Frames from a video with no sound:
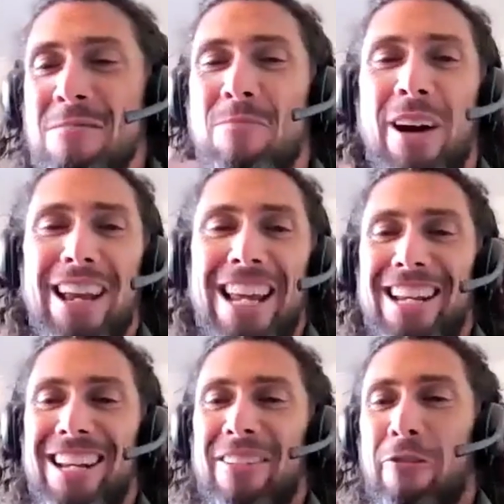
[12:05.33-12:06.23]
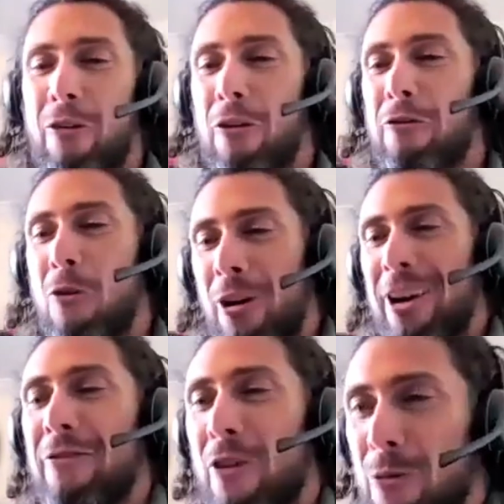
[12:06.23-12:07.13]
But in for
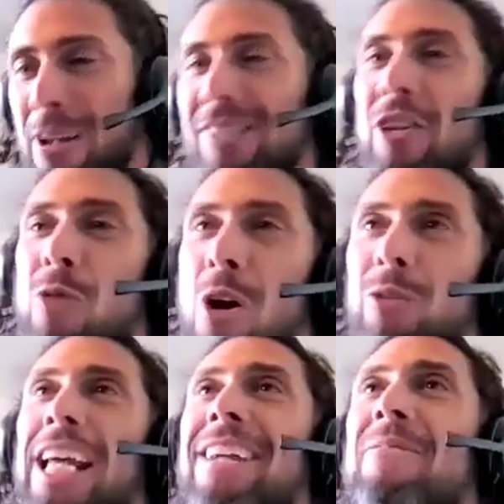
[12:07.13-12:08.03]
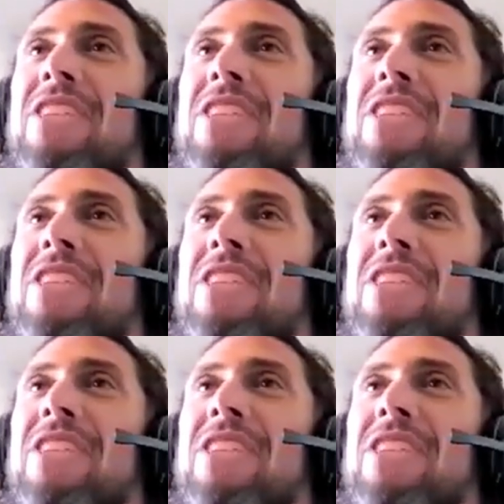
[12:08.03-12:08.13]
for, for the rest of the quote, like